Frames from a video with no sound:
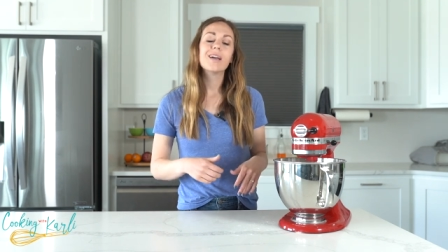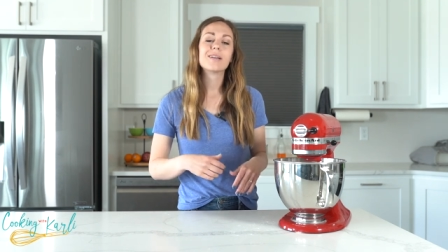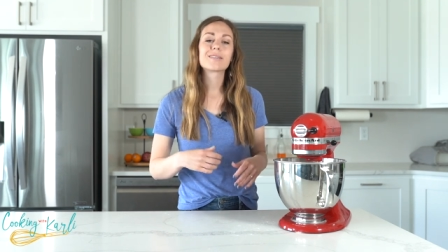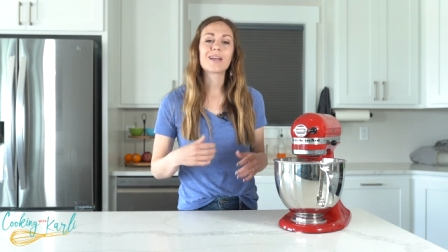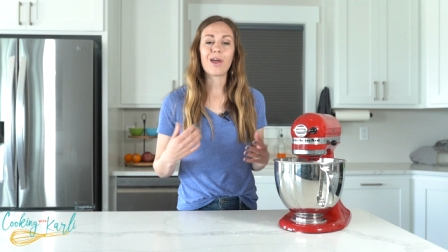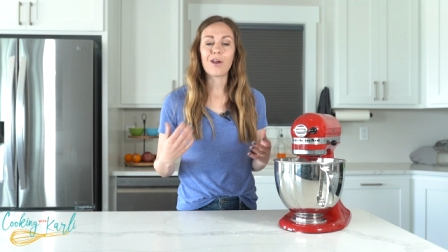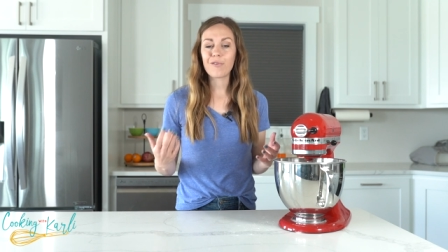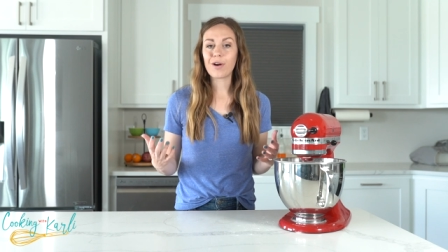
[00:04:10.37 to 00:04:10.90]
It's
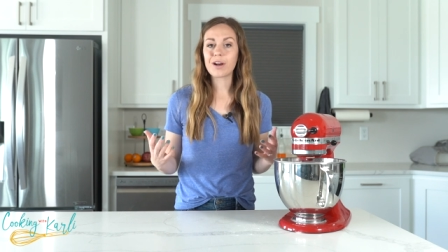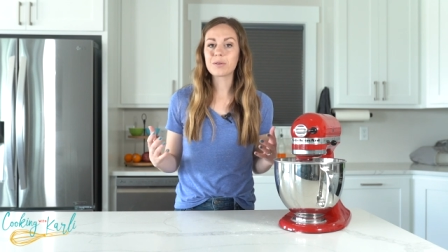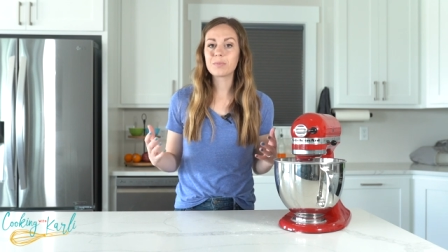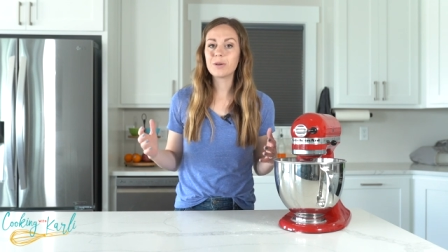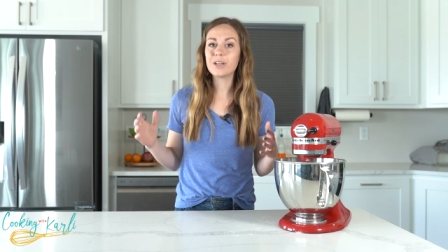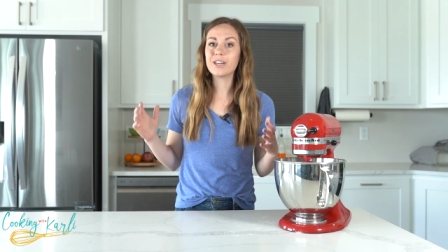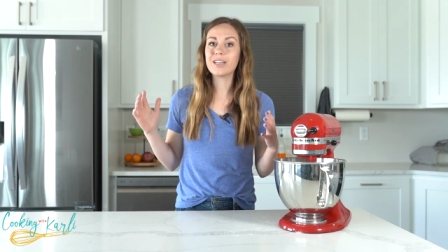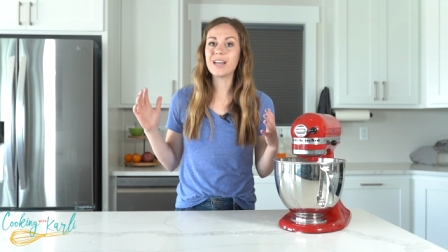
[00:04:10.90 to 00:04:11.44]
kind of hard to
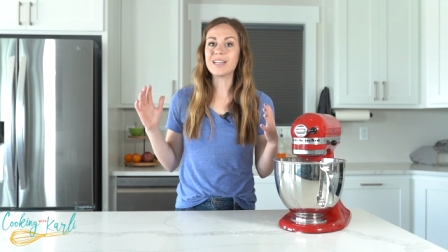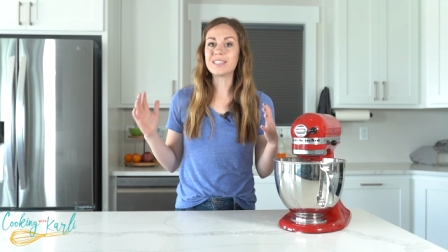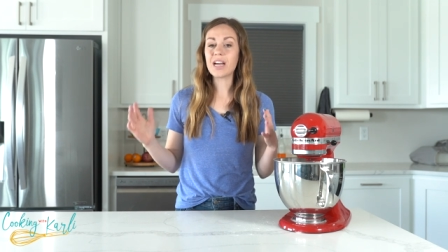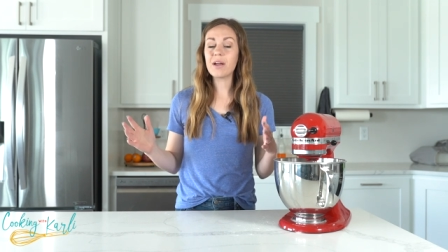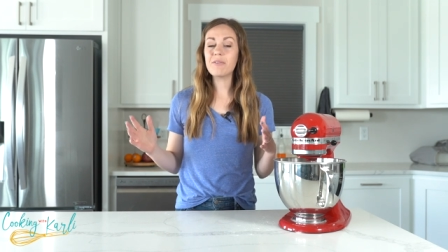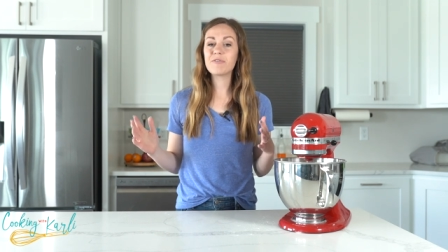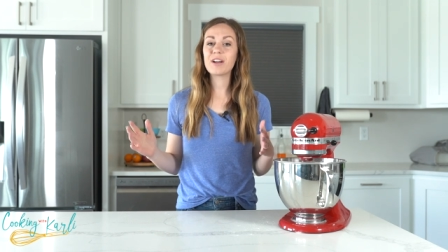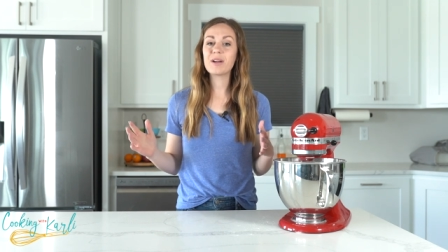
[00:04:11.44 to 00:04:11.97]
put a
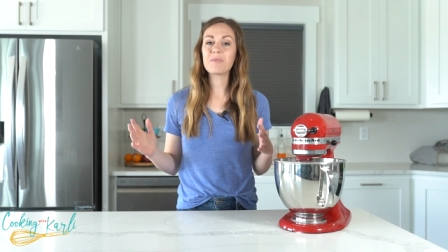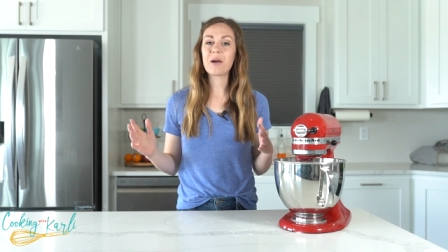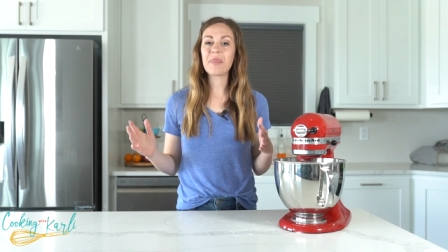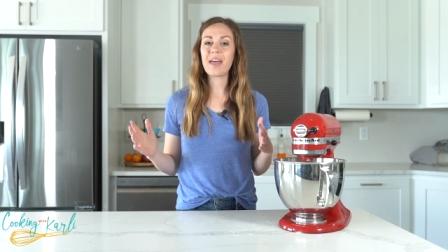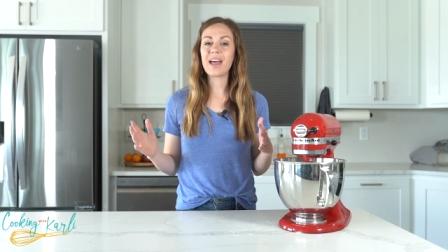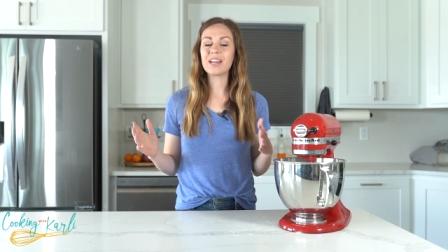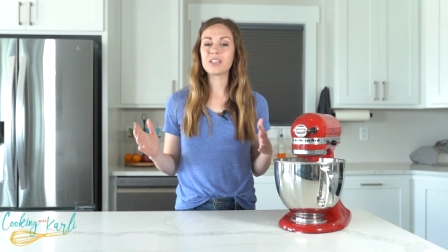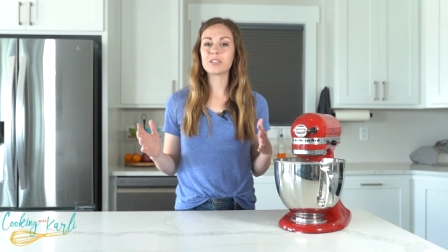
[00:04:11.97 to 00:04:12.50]
time frame on
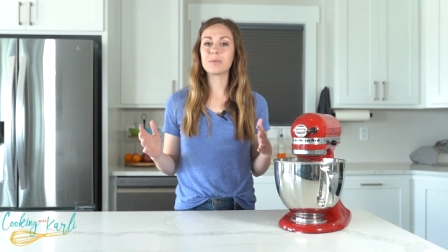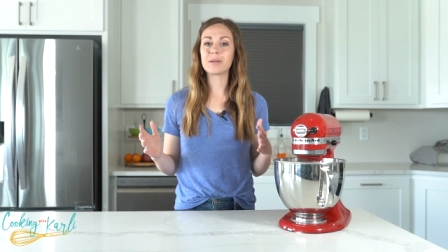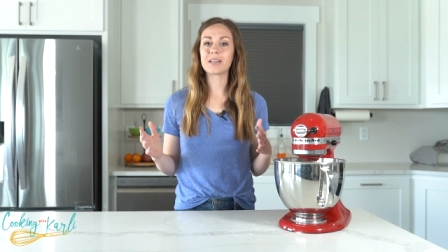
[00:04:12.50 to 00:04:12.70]
that just